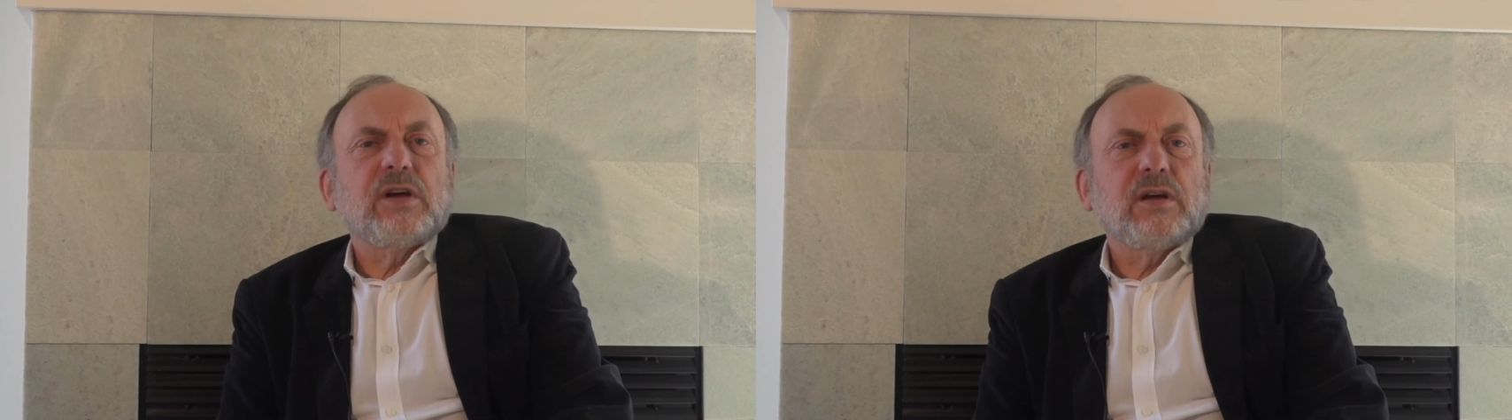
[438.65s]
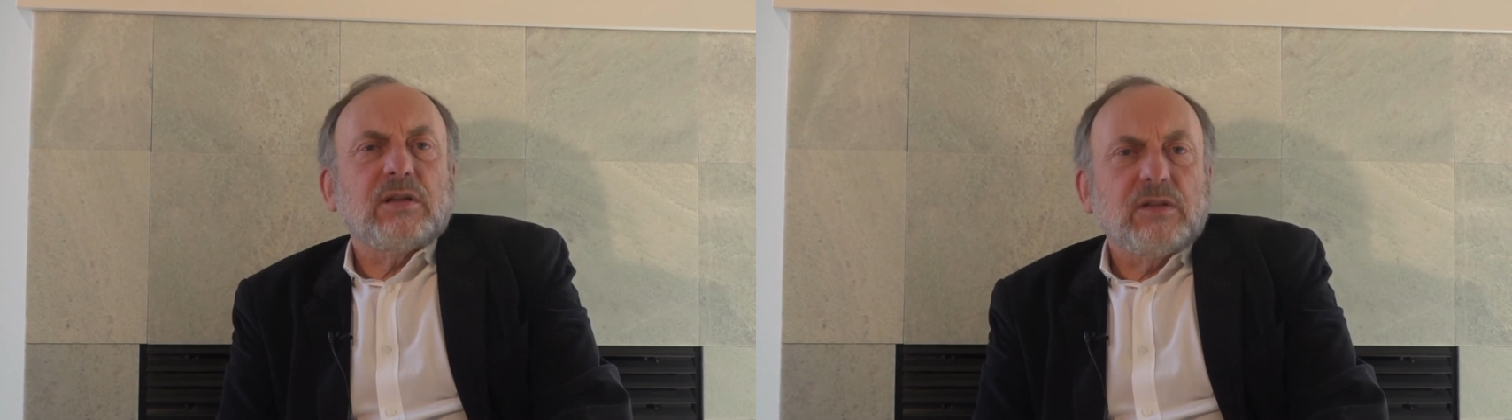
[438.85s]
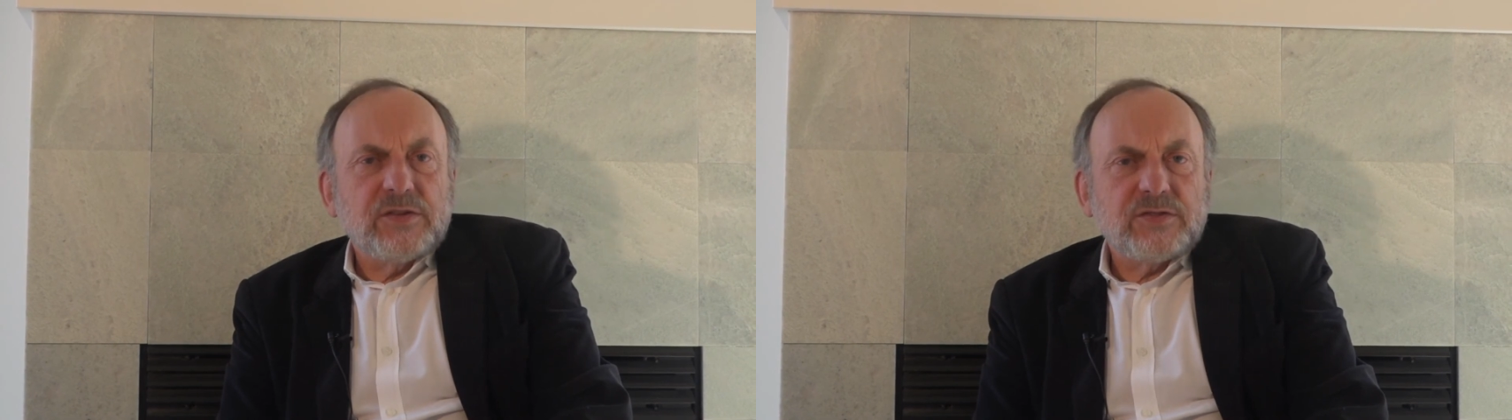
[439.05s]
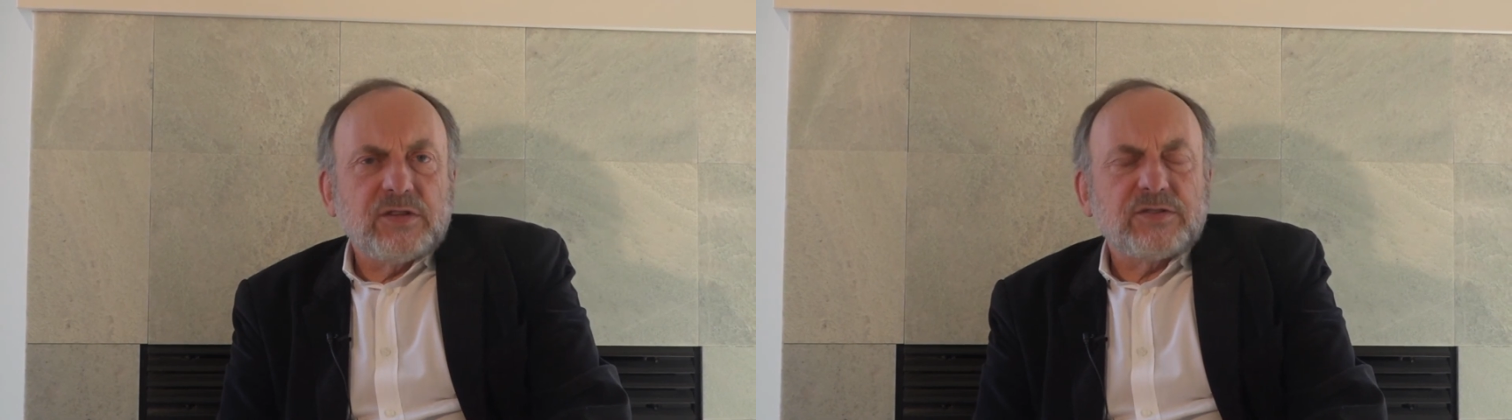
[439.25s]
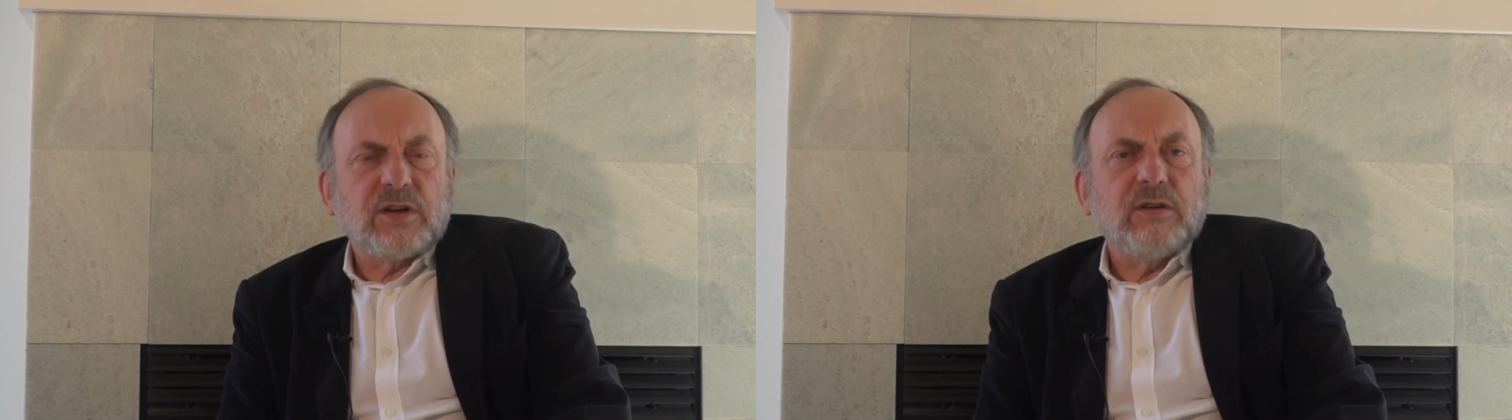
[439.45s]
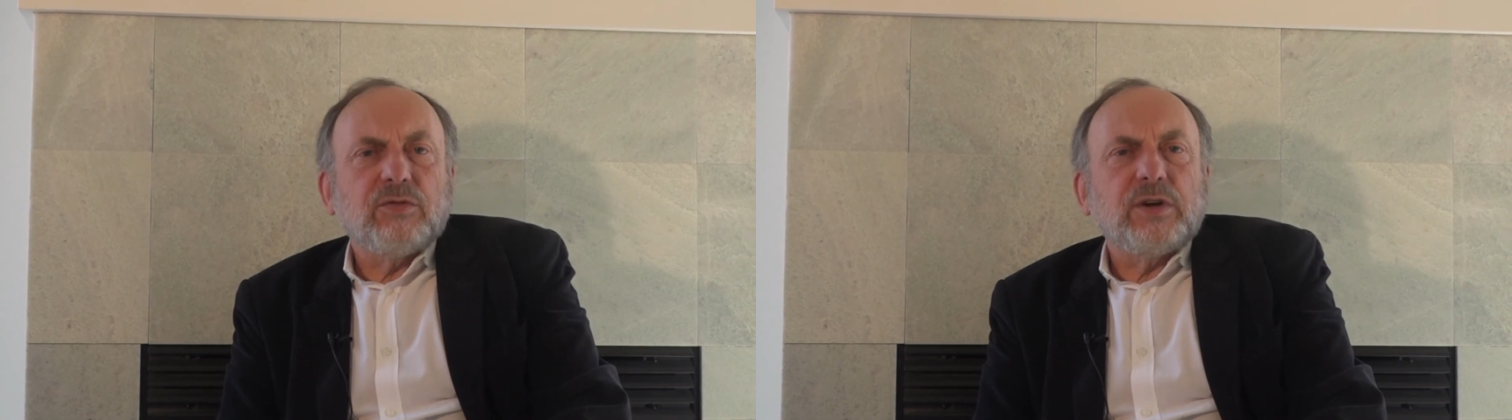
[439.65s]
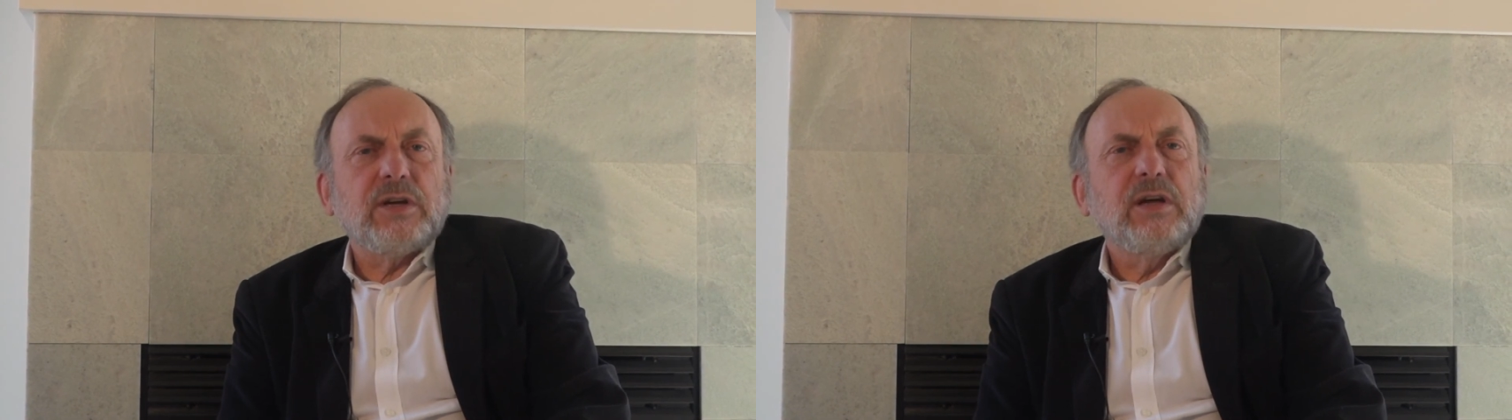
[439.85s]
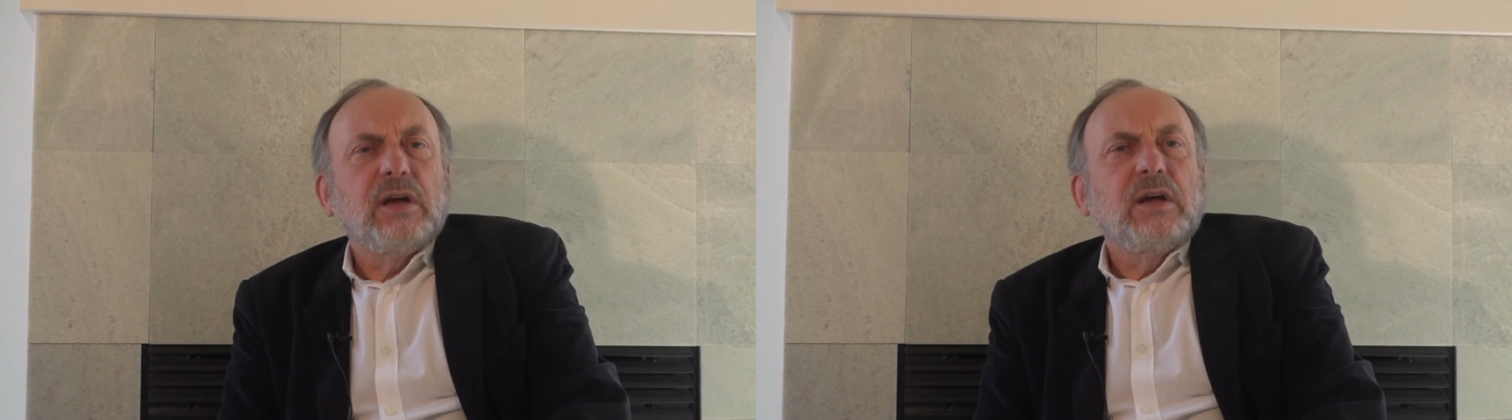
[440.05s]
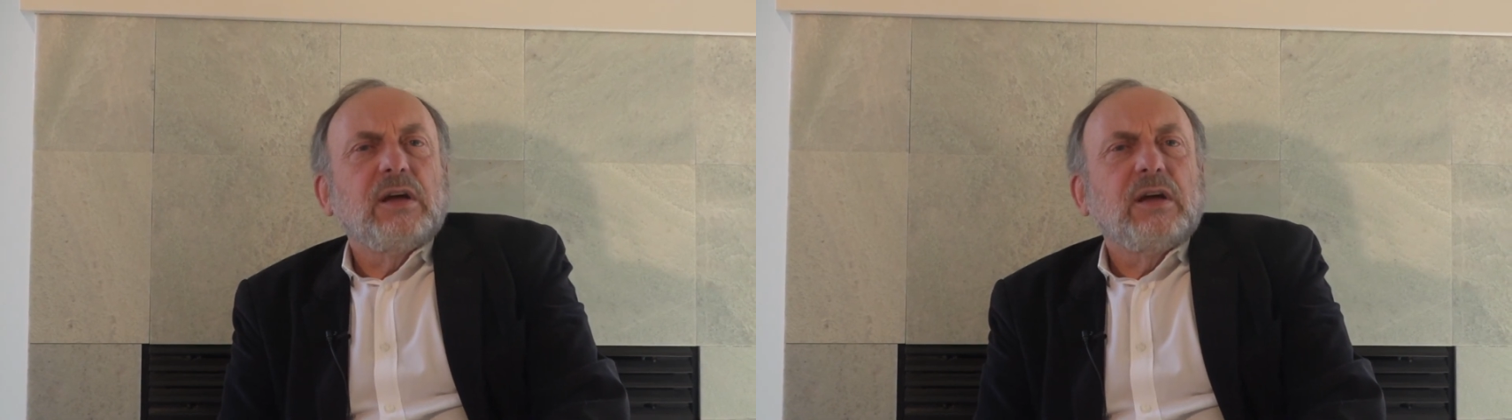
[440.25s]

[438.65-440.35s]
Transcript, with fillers: on this discovery